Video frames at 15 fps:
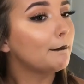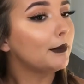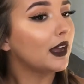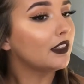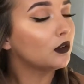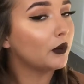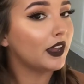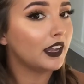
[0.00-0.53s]

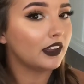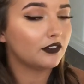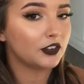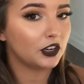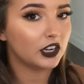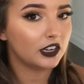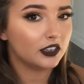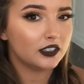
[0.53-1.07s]
By the way, if
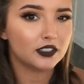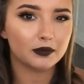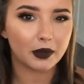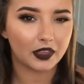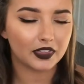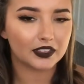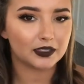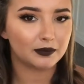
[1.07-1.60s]
you're curious
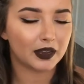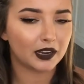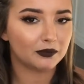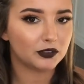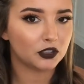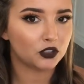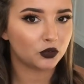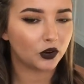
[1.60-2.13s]
about this
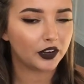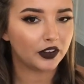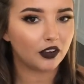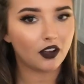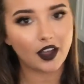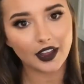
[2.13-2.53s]
makeup tutorial,